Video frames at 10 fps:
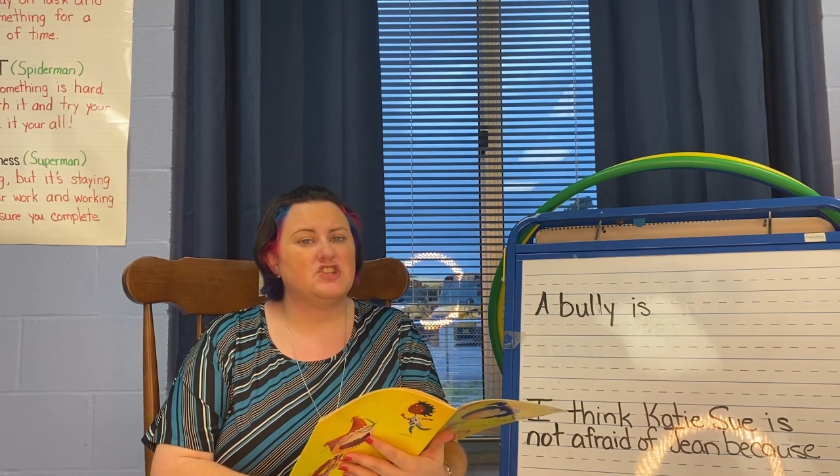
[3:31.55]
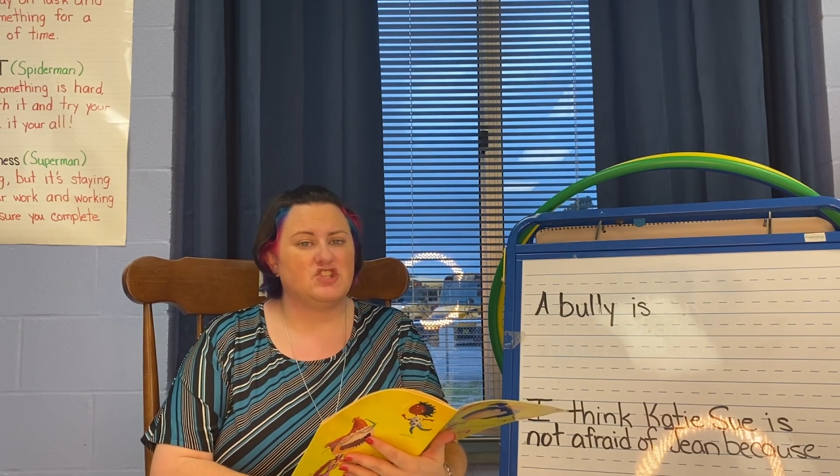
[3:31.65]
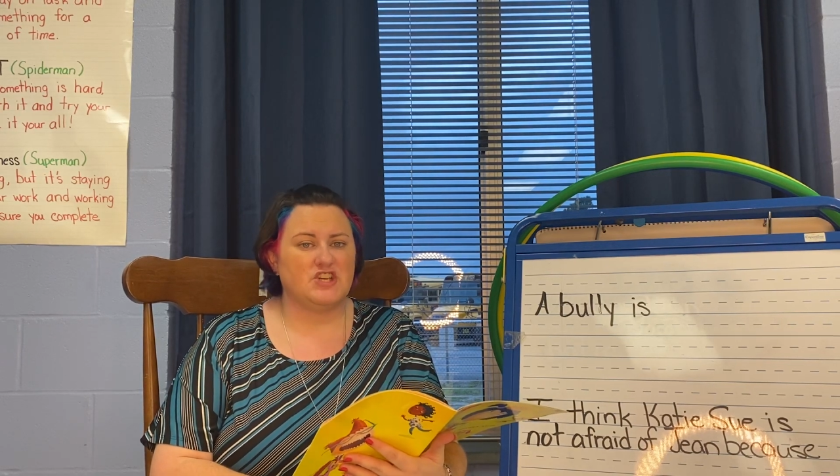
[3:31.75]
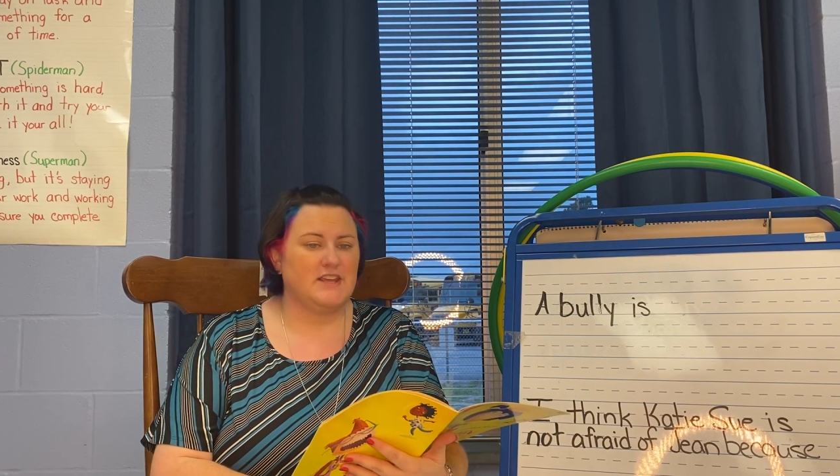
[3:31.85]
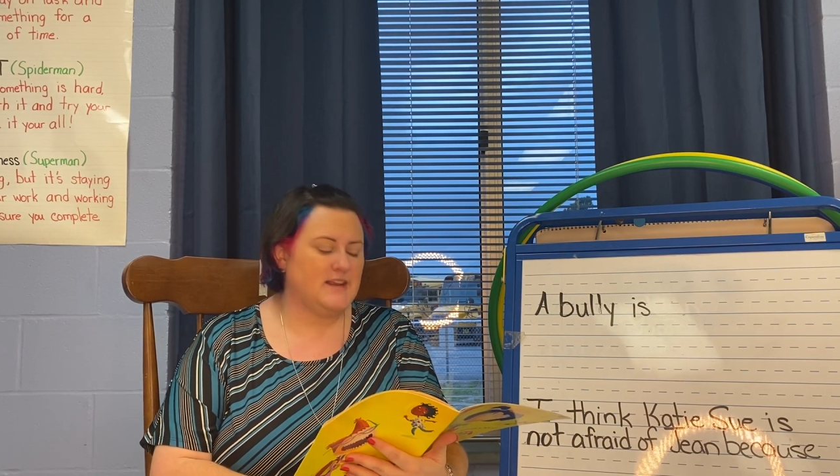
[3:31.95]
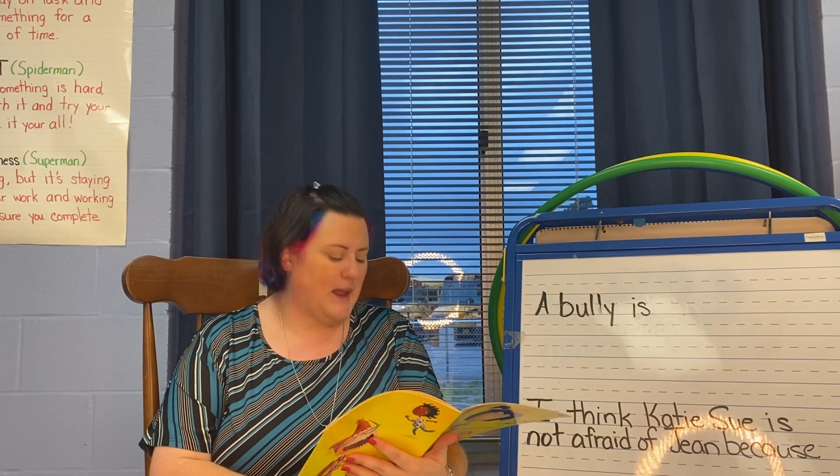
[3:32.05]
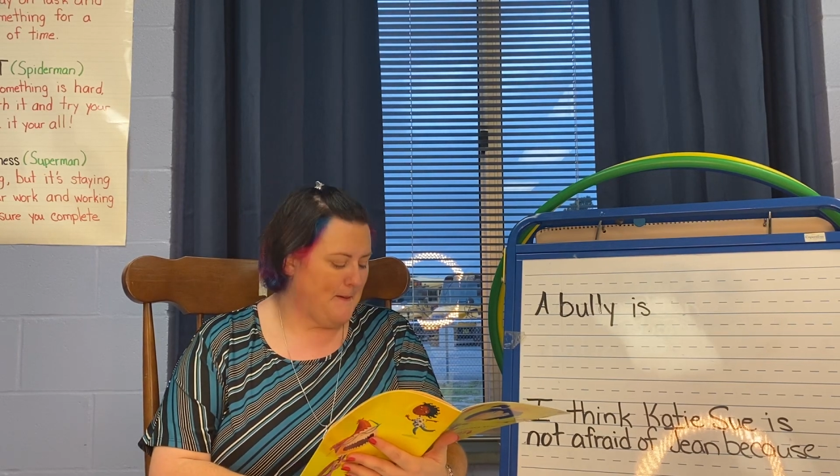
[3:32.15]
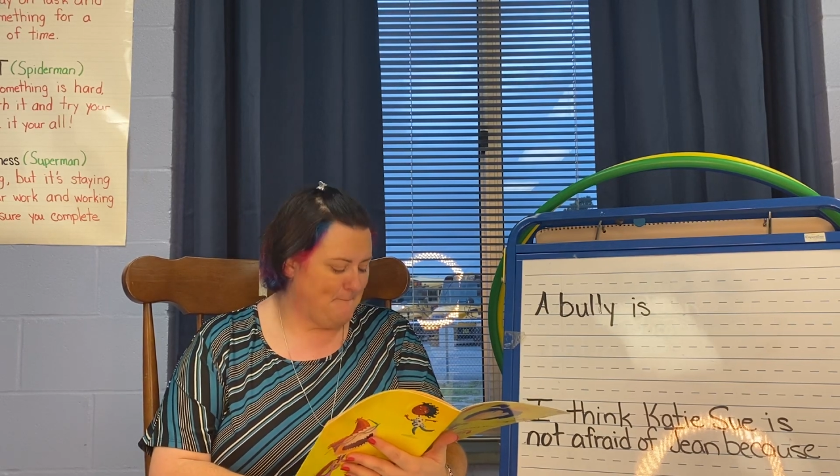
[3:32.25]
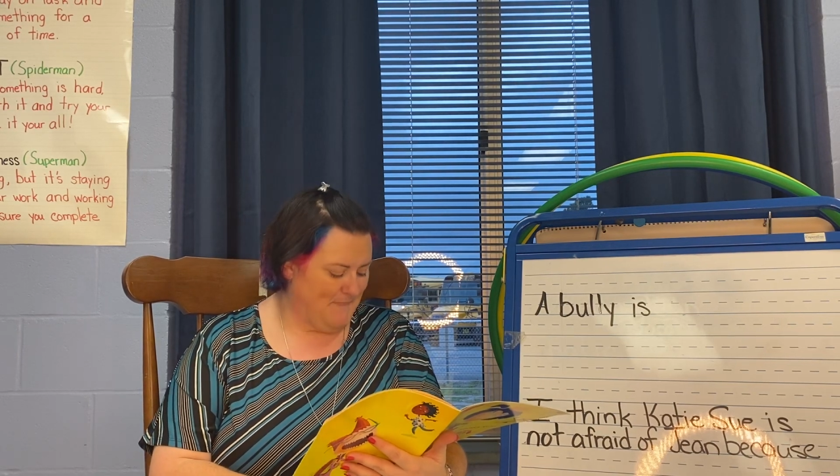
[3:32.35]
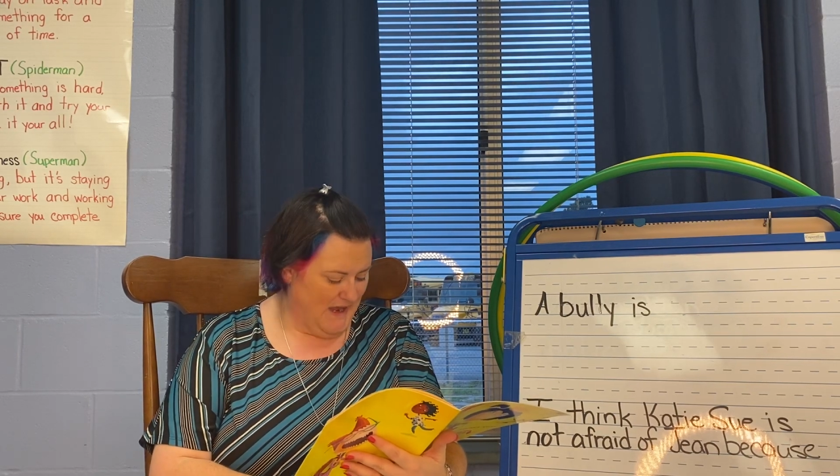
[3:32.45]
Jean
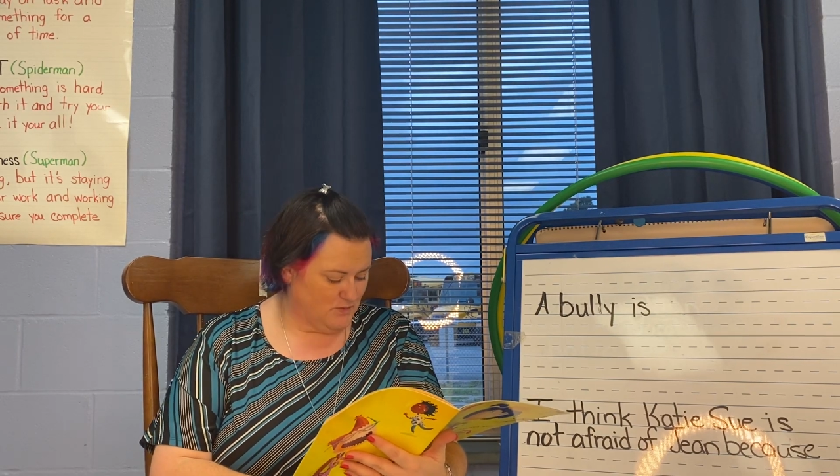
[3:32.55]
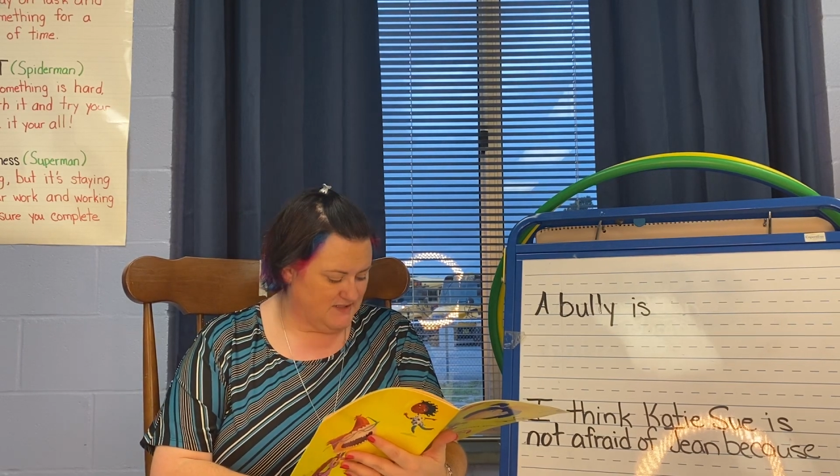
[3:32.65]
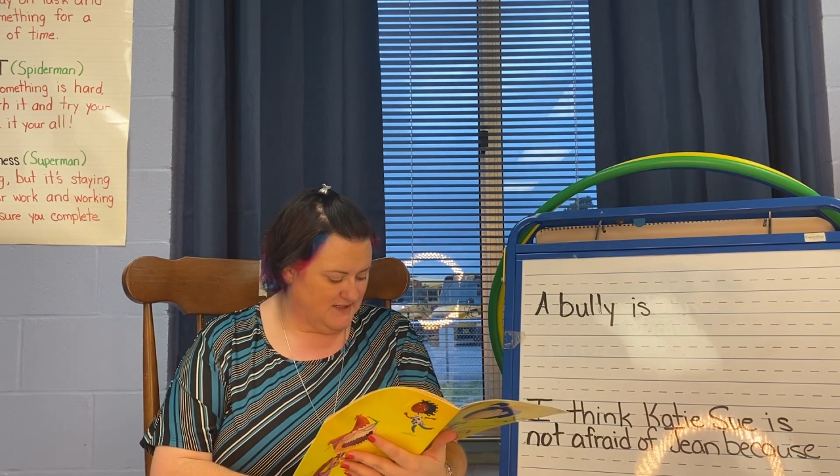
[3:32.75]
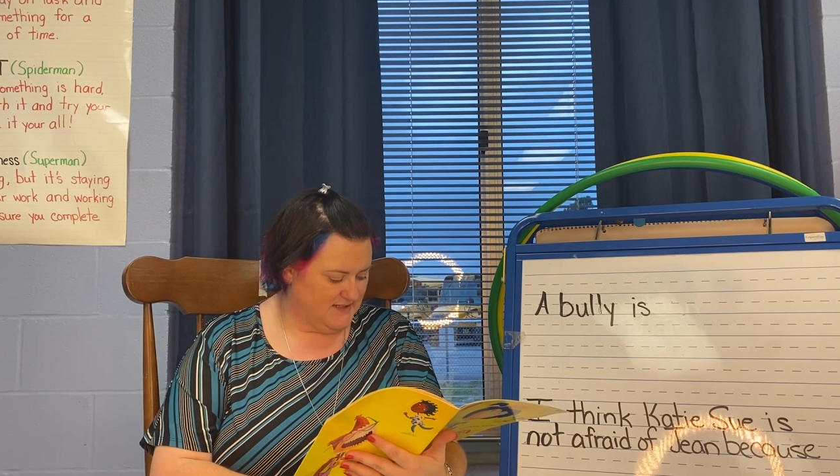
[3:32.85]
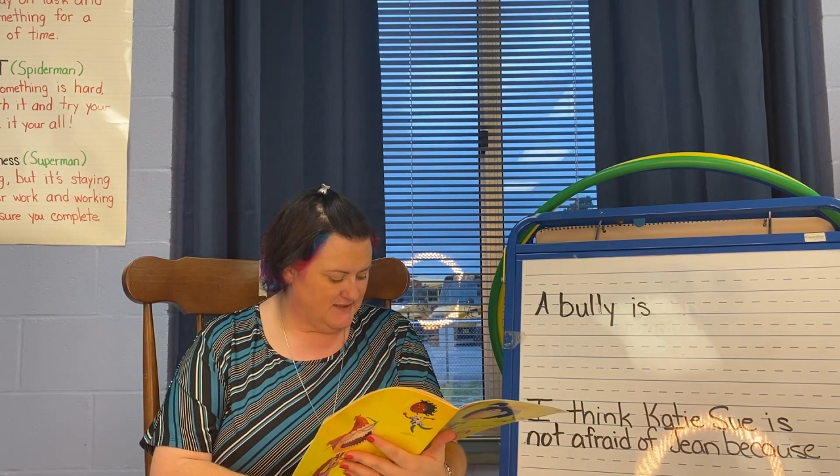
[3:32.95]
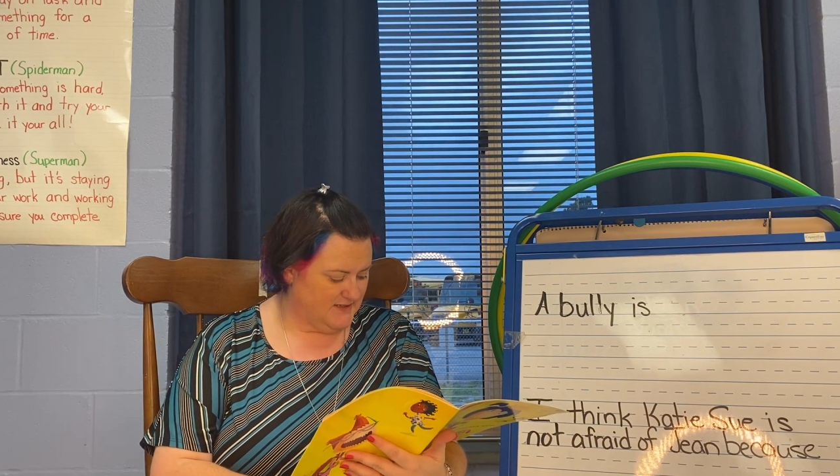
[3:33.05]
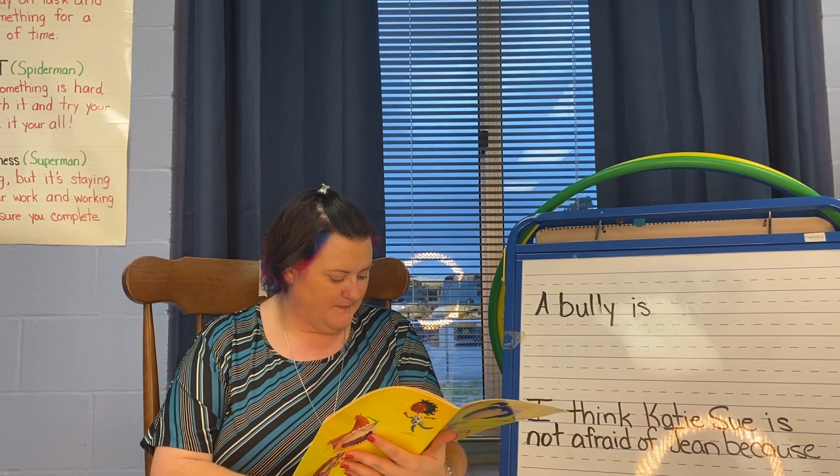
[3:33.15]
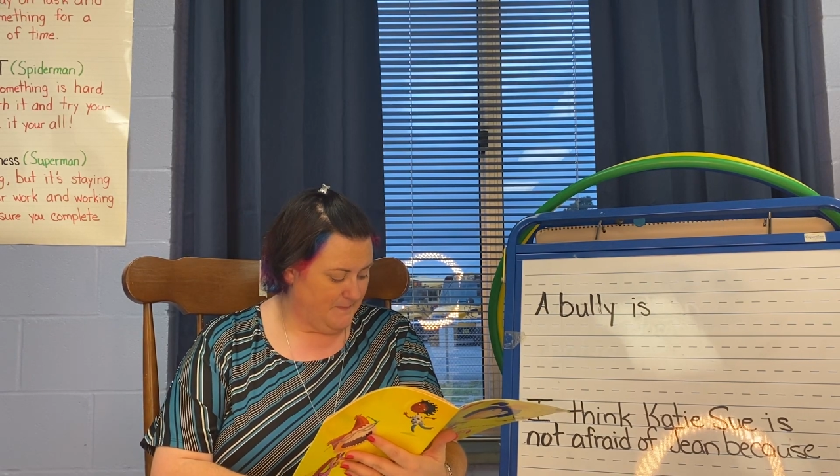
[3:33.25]
bounces.